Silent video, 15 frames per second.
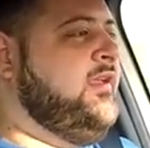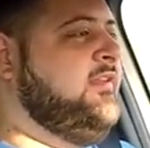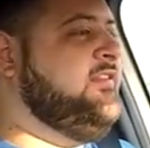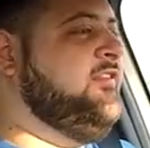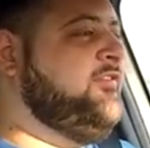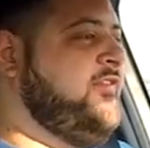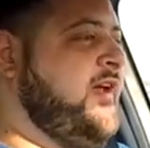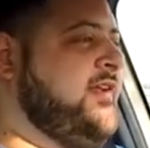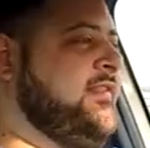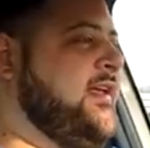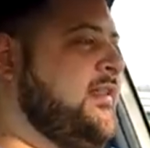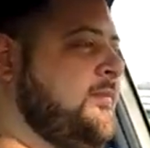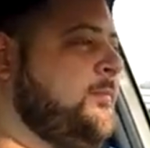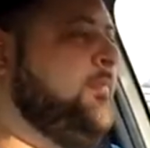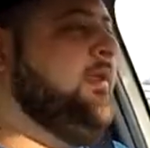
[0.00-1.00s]
is the fact
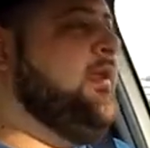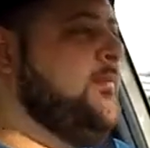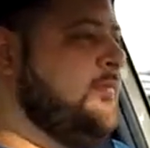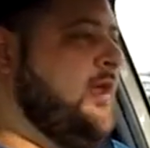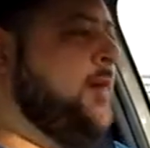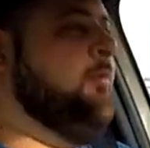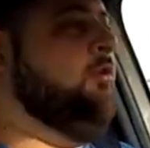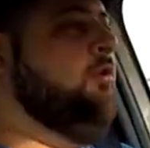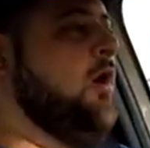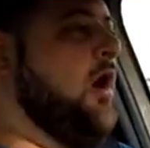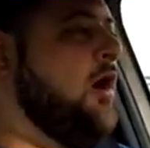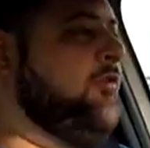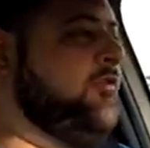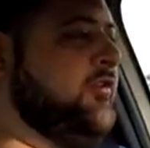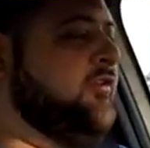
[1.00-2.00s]
that BMW
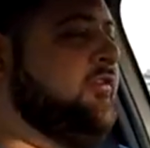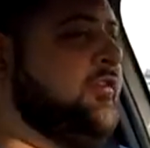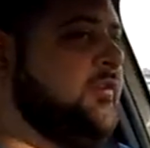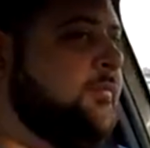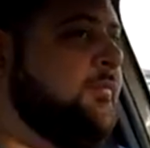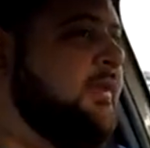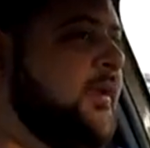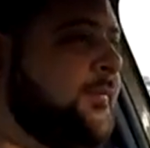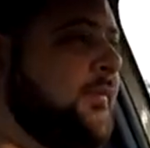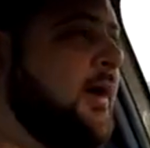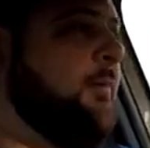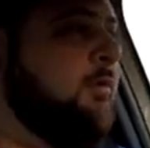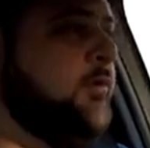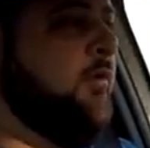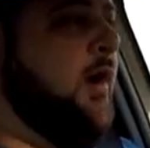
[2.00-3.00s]
offers the
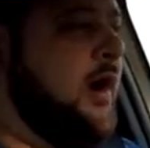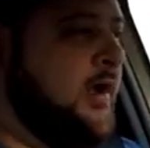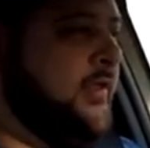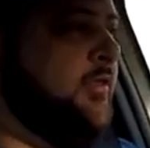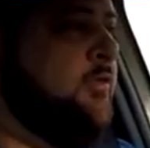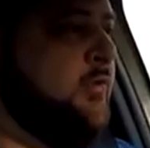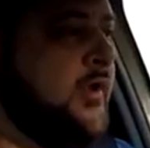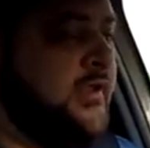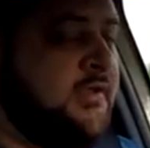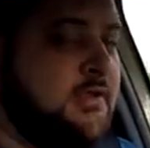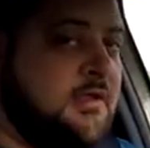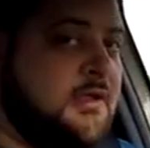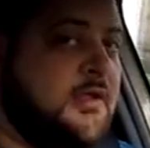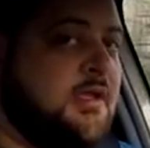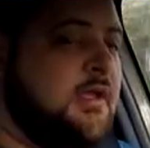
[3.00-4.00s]
BMW
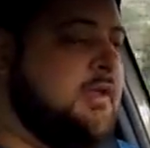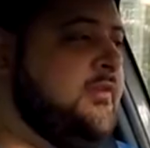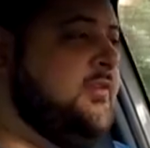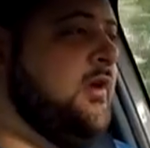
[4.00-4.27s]
i3.